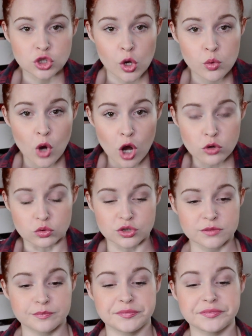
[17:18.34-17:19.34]
Who
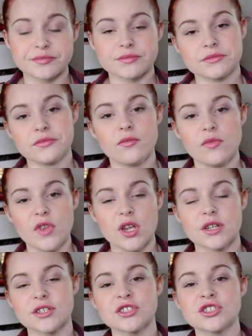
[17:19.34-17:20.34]
knows?
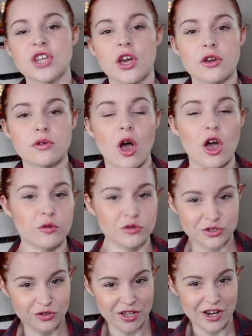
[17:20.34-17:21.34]
So I will
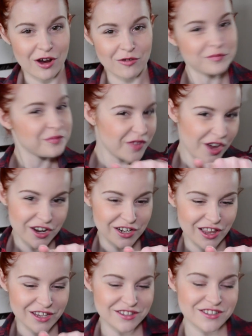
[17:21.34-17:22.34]
sort that out at
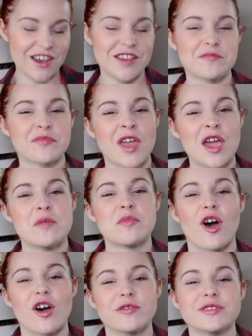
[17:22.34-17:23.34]
a later date.
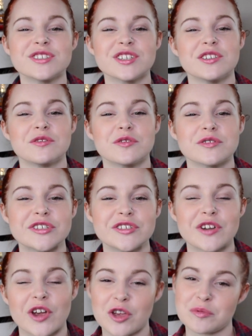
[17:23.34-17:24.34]
I will see you all
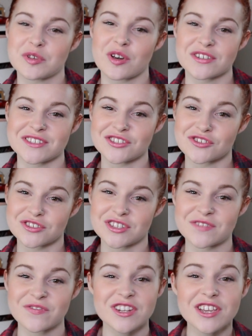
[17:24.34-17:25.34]
soon. I hope you guys enjoyed
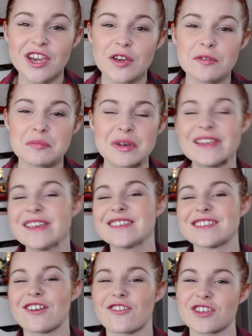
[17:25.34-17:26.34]
this video.
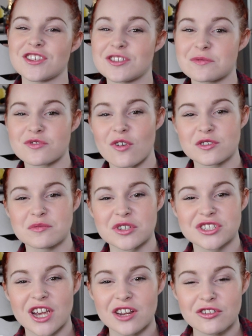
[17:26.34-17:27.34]
Please like and subscribe to my
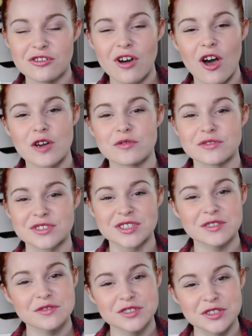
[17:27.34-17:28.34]
channel. I will
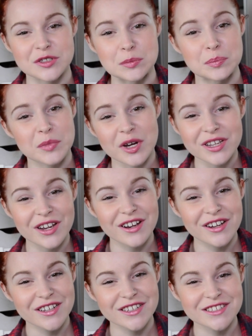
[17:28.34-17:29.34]
see you all soon. Bye
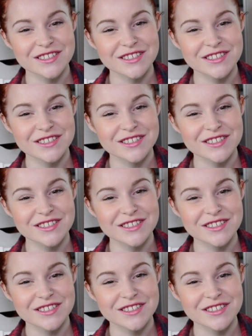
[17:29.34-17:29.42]
guys!